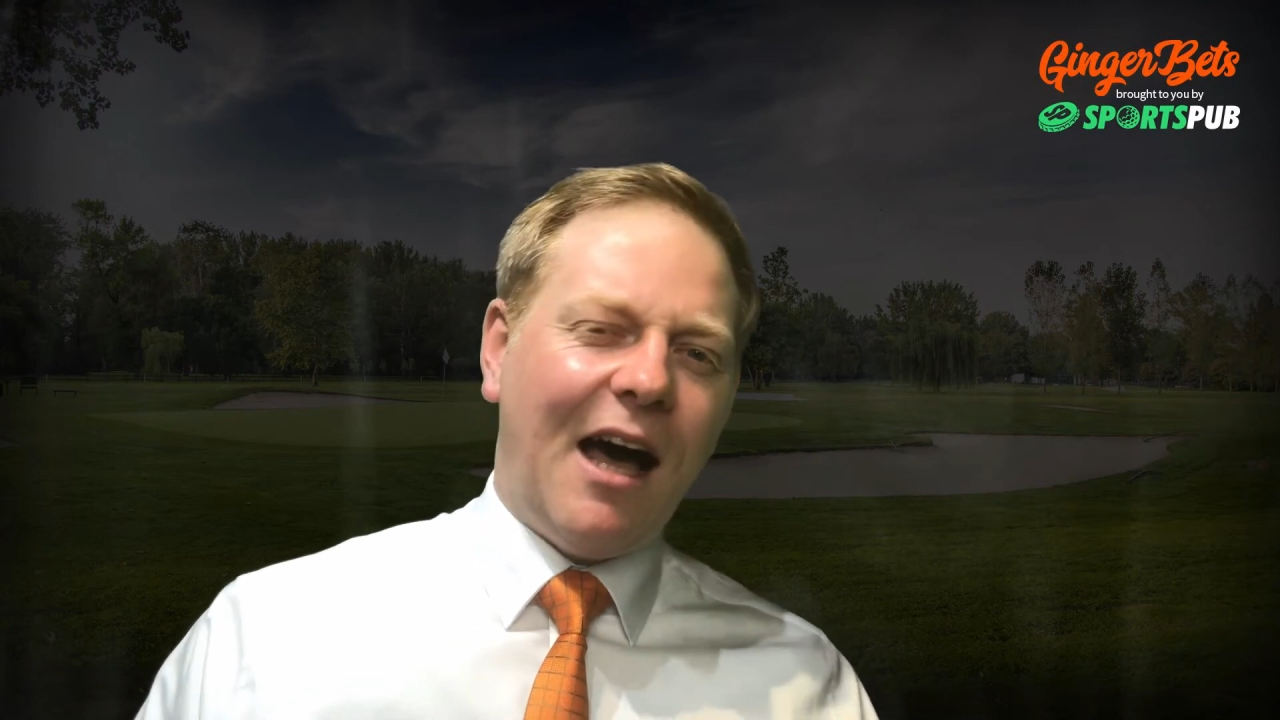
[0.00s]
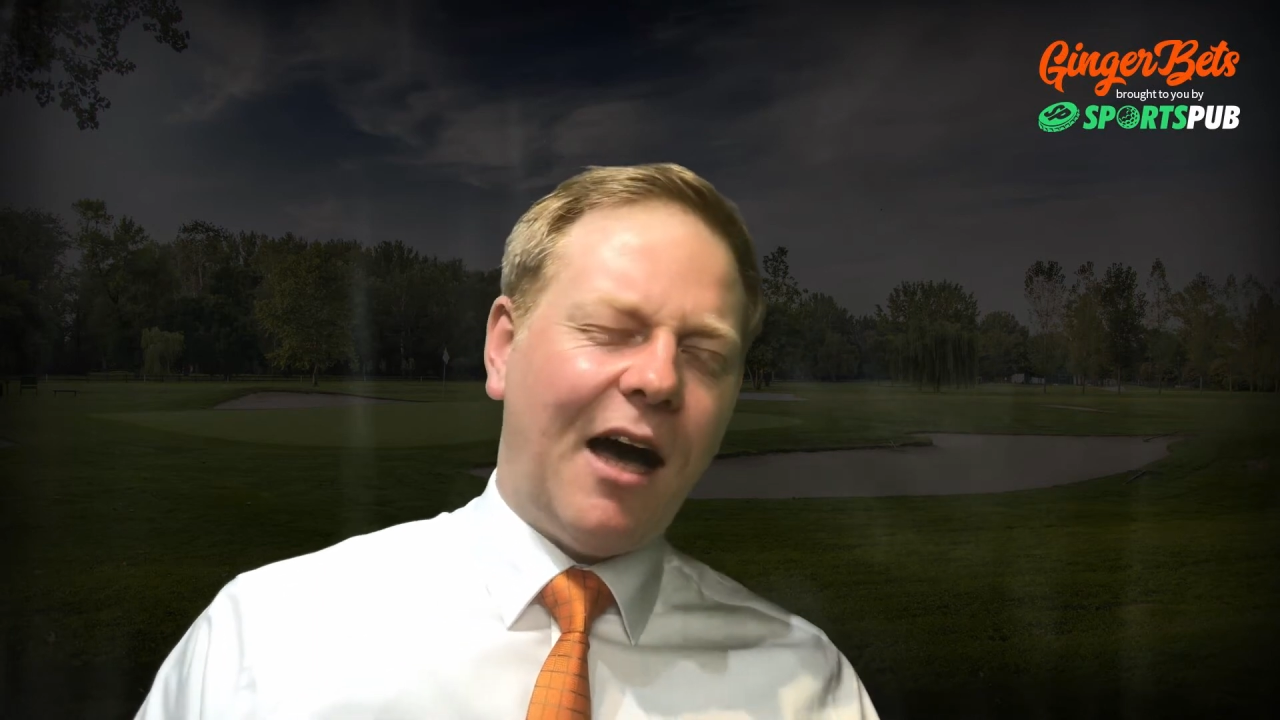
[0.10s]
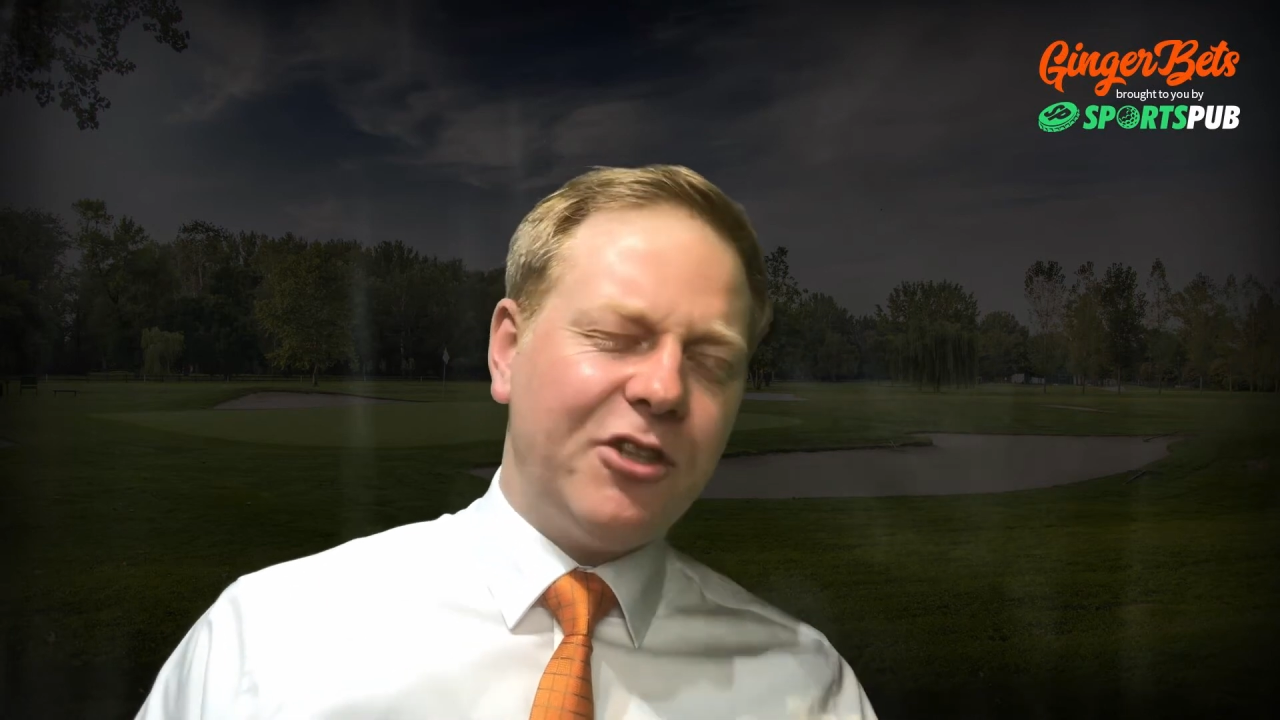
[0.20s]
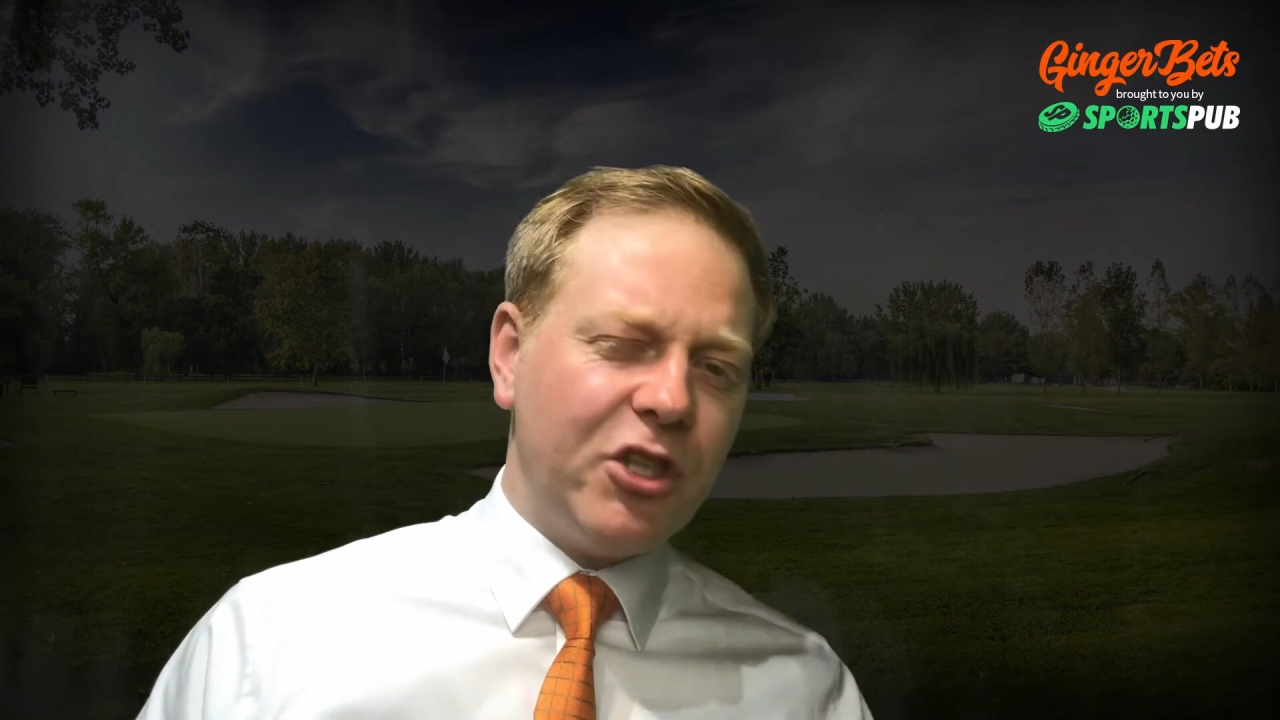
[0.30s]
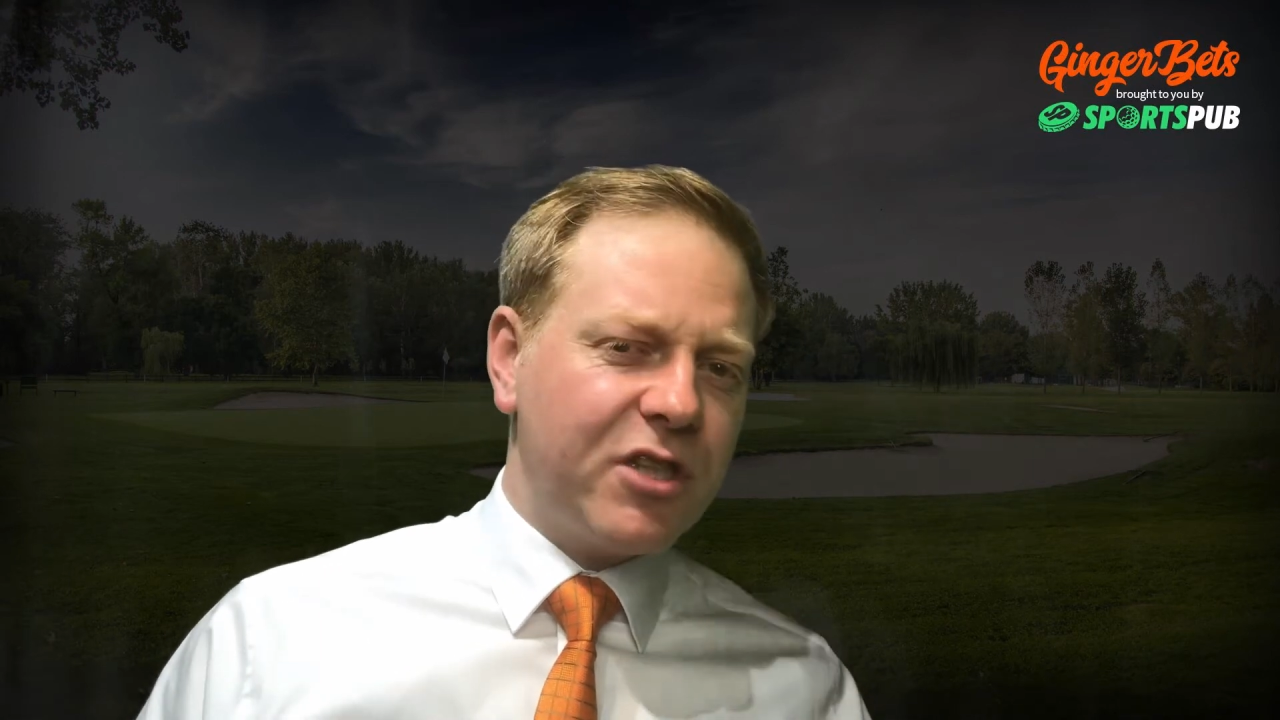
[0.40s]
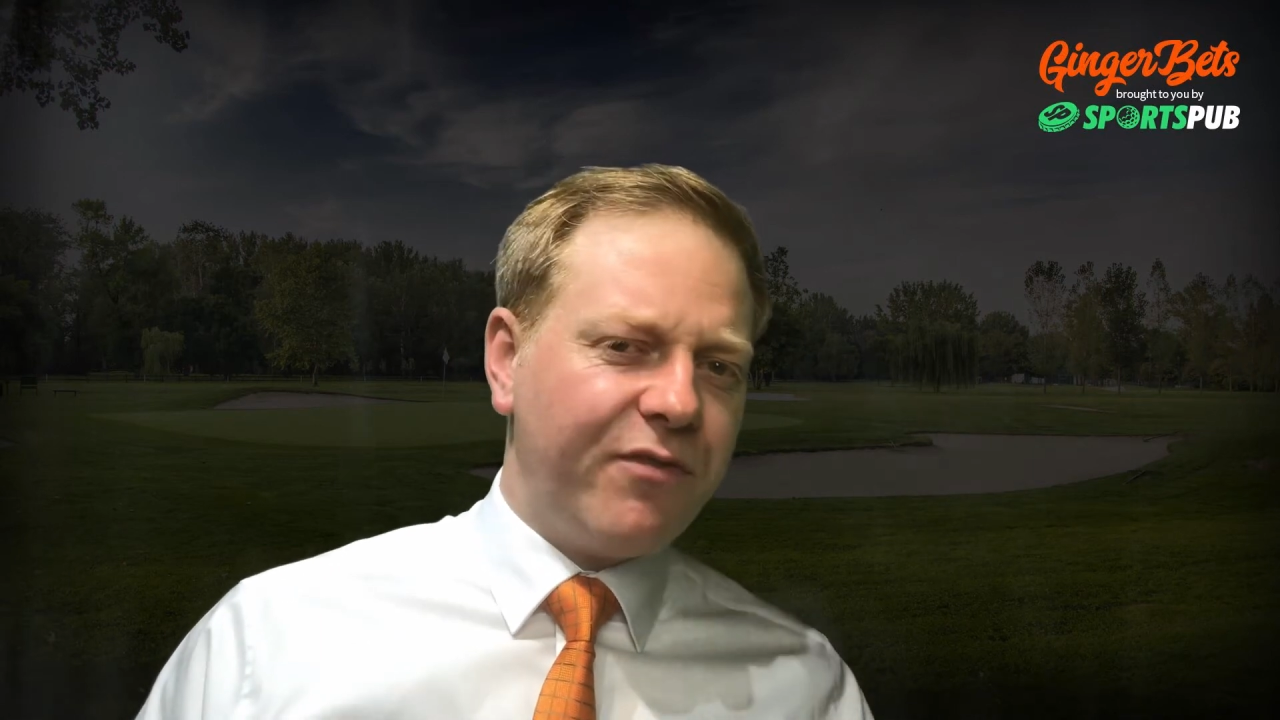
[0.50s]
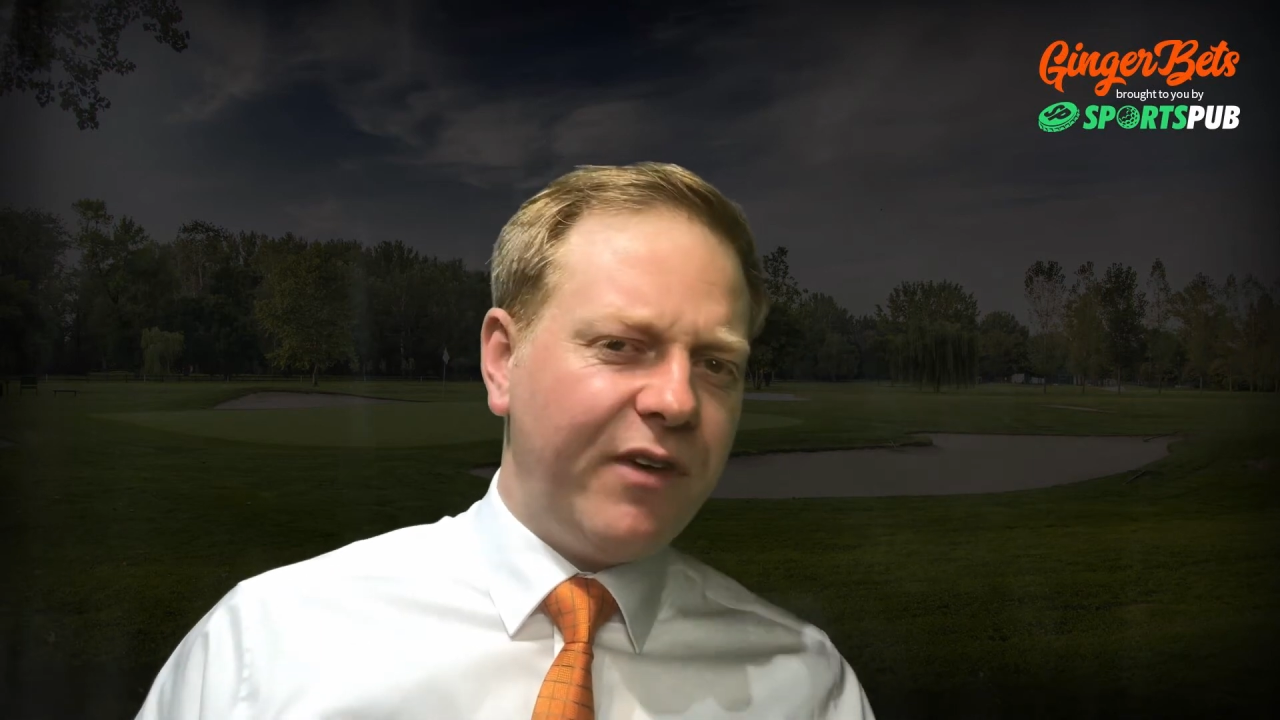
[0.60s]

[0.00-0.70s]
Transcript: I just